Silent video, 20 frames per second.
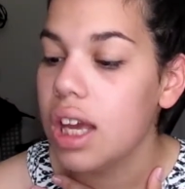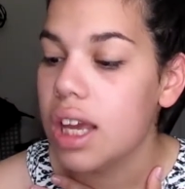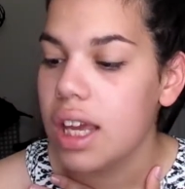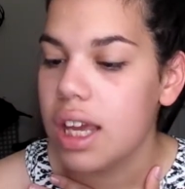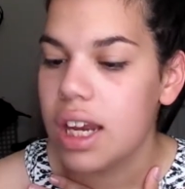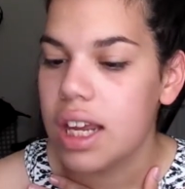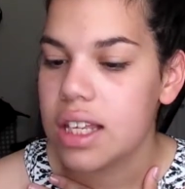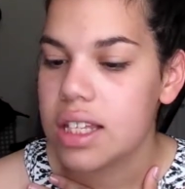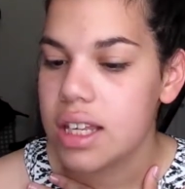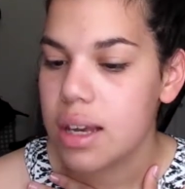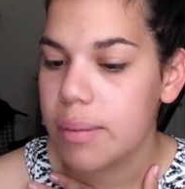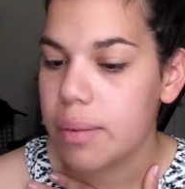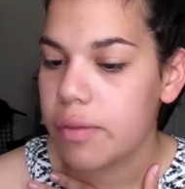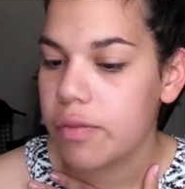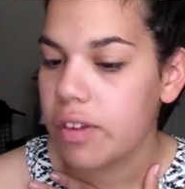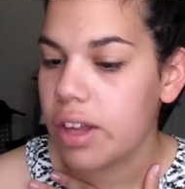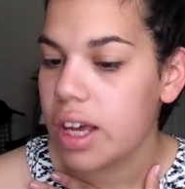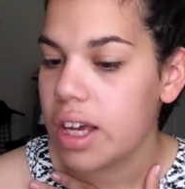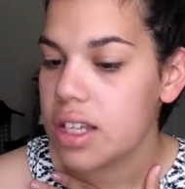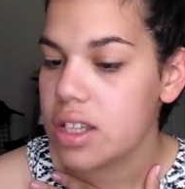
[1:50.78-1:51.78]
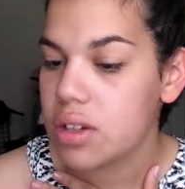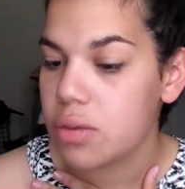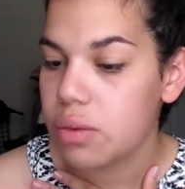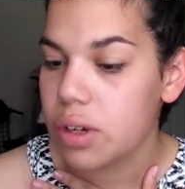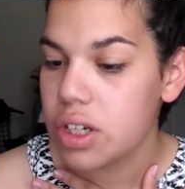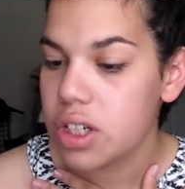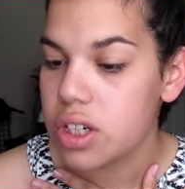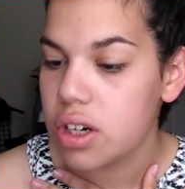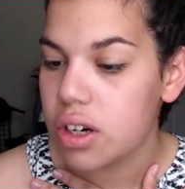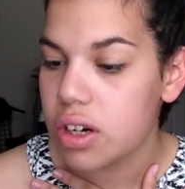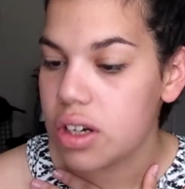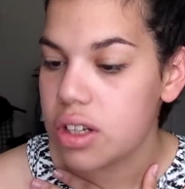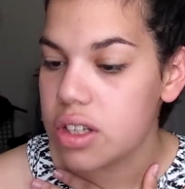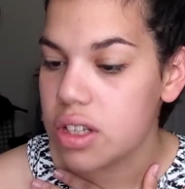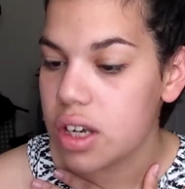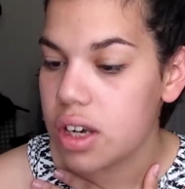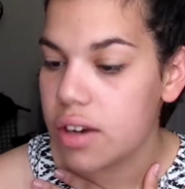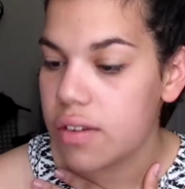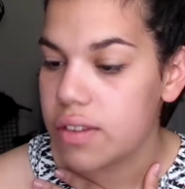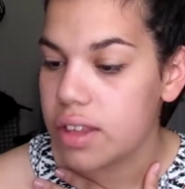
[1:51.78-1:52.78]
It exemplifies the rich arts
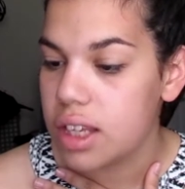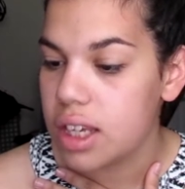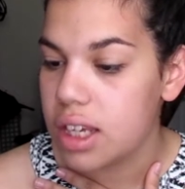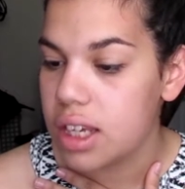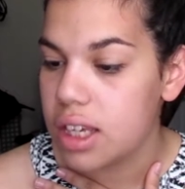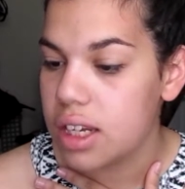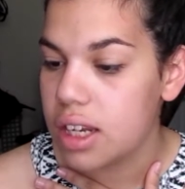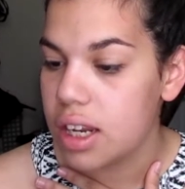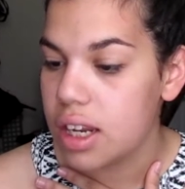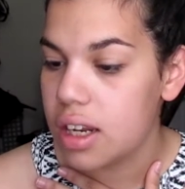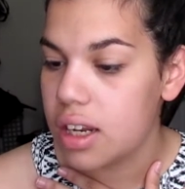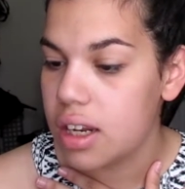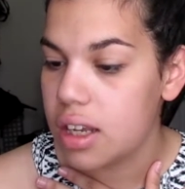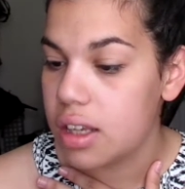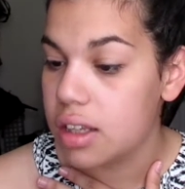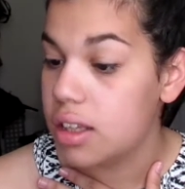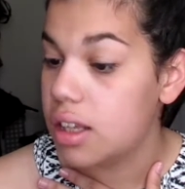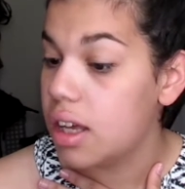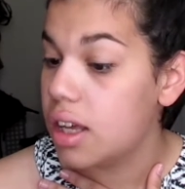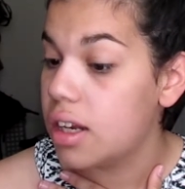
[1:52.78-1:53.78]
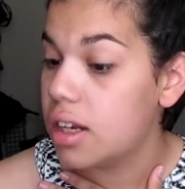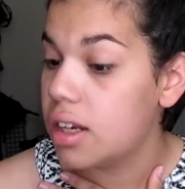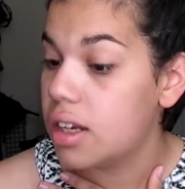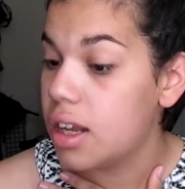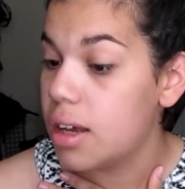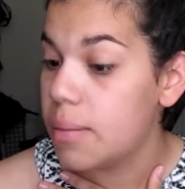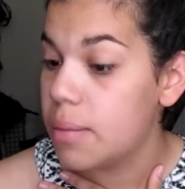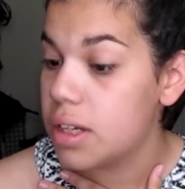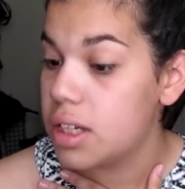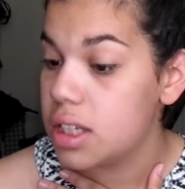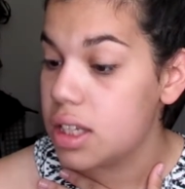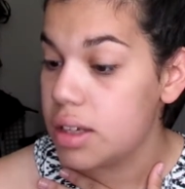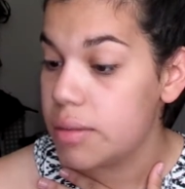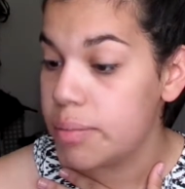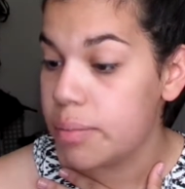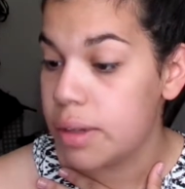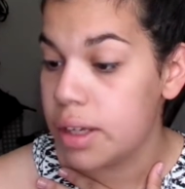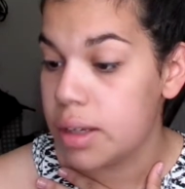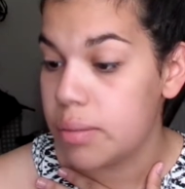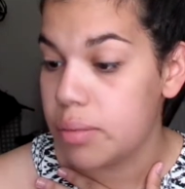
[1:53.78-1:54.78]
of the Nibidi
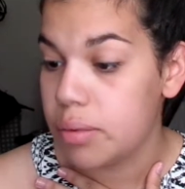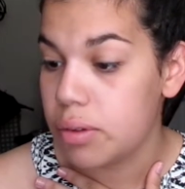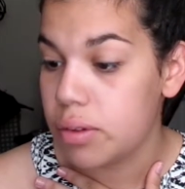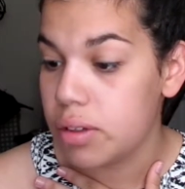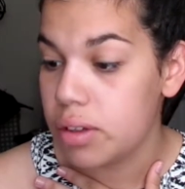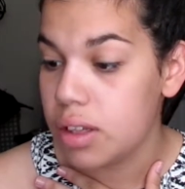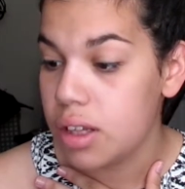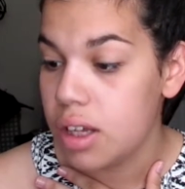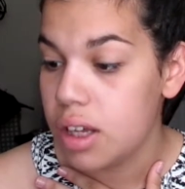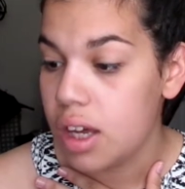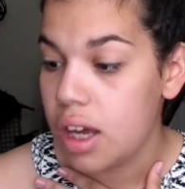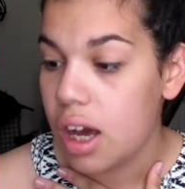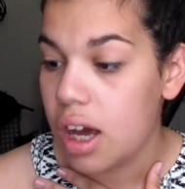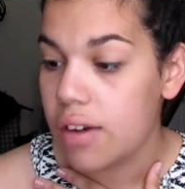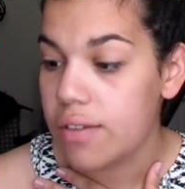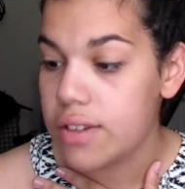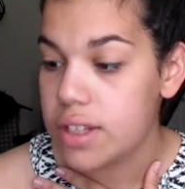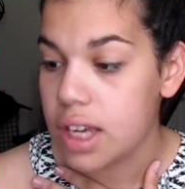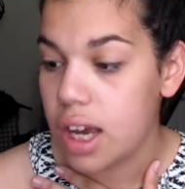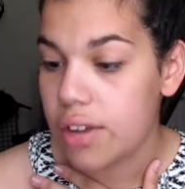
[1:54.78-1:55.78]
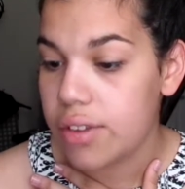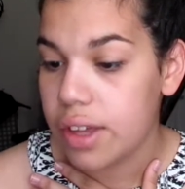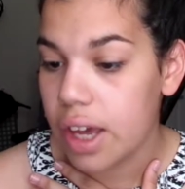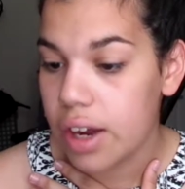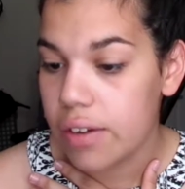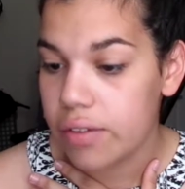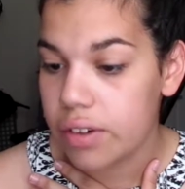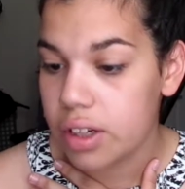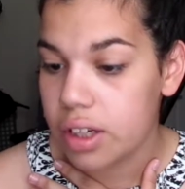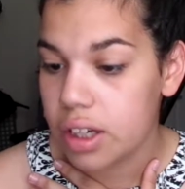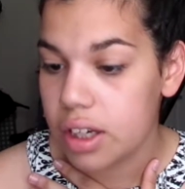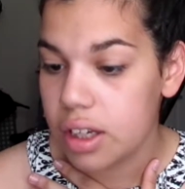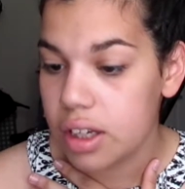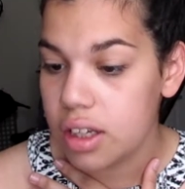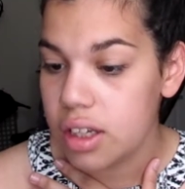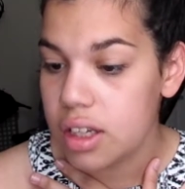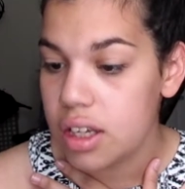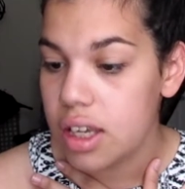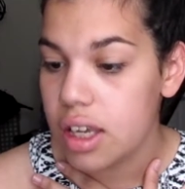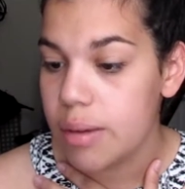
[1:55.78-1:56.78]
people of South Africa,
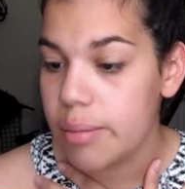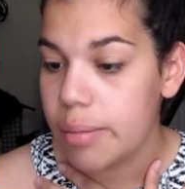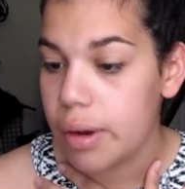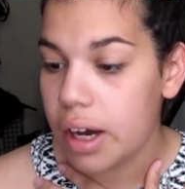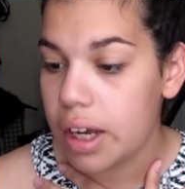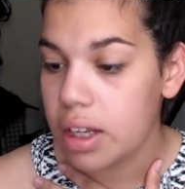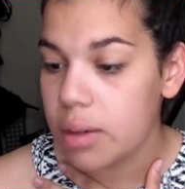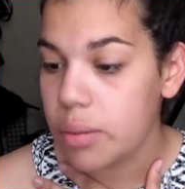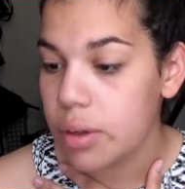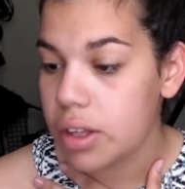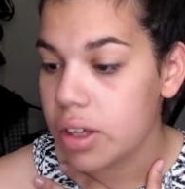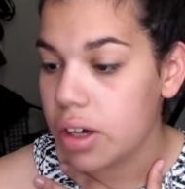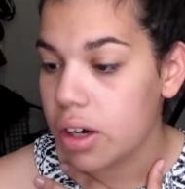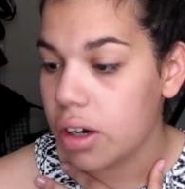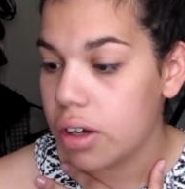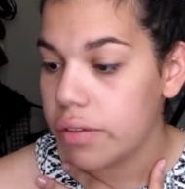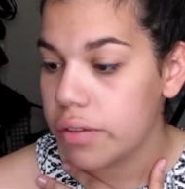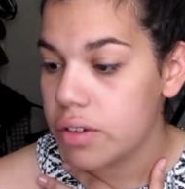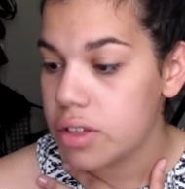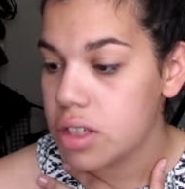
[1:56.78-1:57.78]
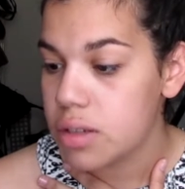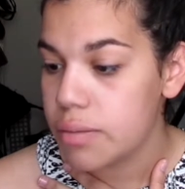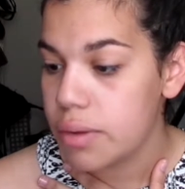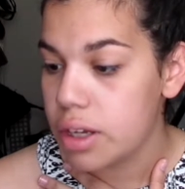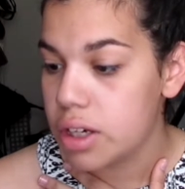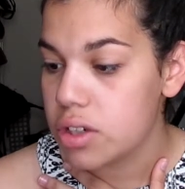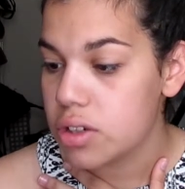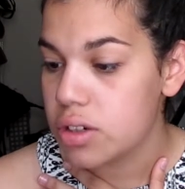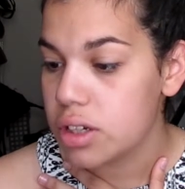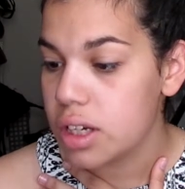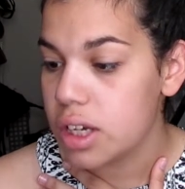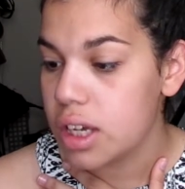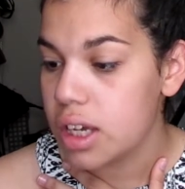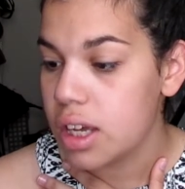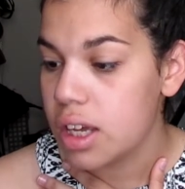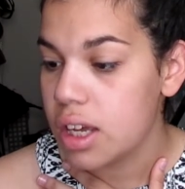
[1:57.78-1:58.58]
embodied with colorful symmetry